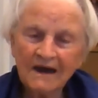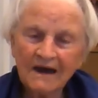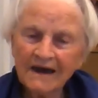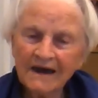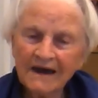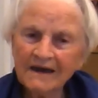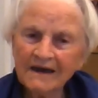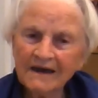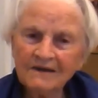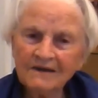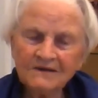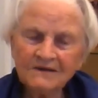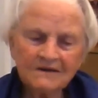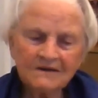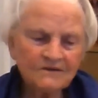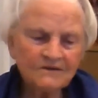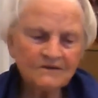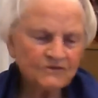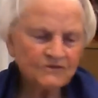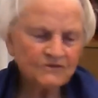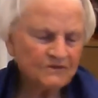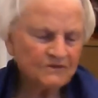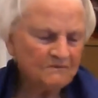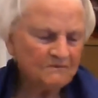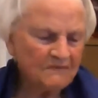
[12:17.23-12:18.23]
He did a
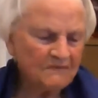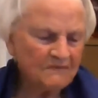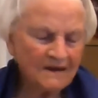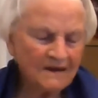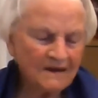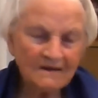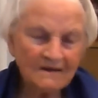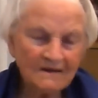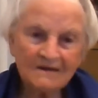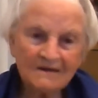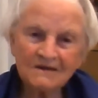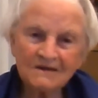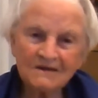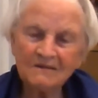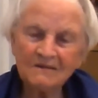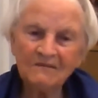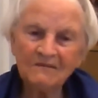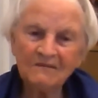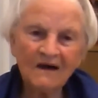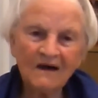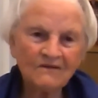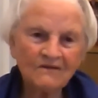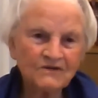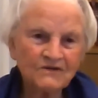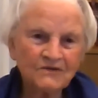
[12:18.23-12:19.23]
tremendous
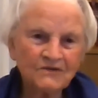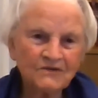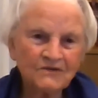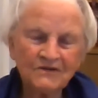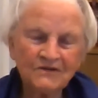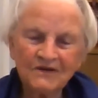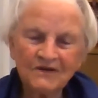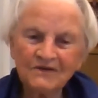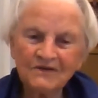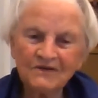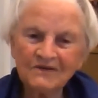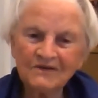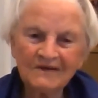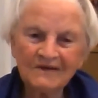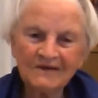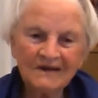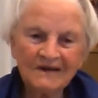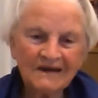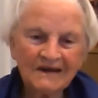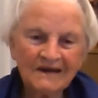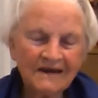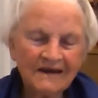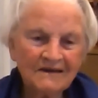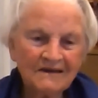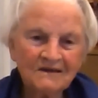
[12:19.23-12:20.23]
amount, you know,
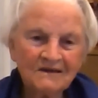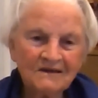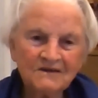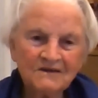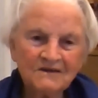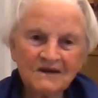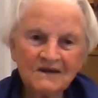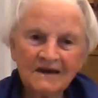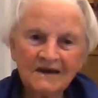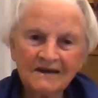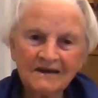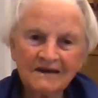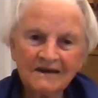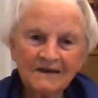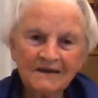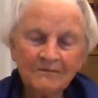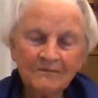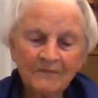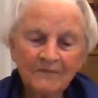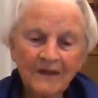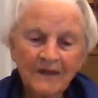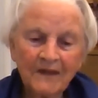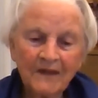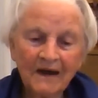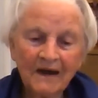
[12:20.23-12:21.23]
in a day.
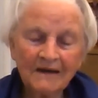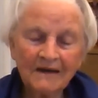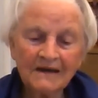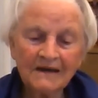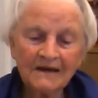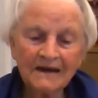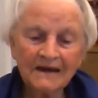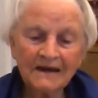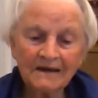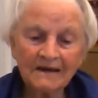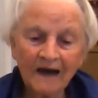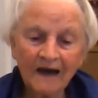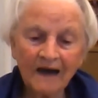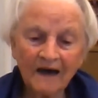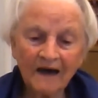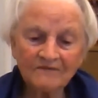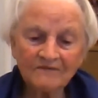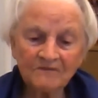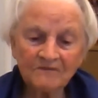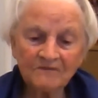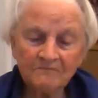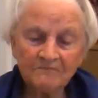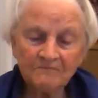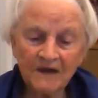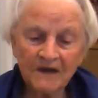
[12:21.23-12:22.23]
And he kind
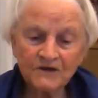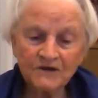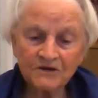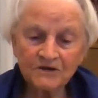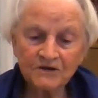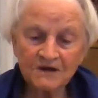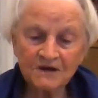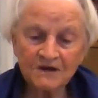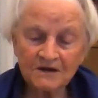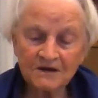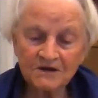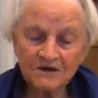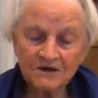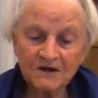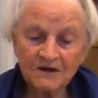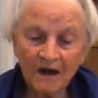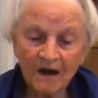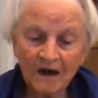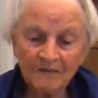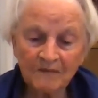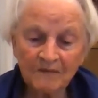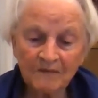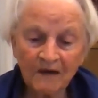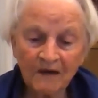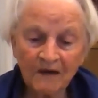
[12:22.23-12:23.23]
of measured his
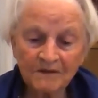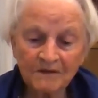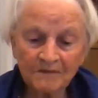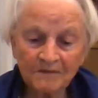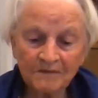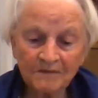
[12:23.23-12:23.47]
time out.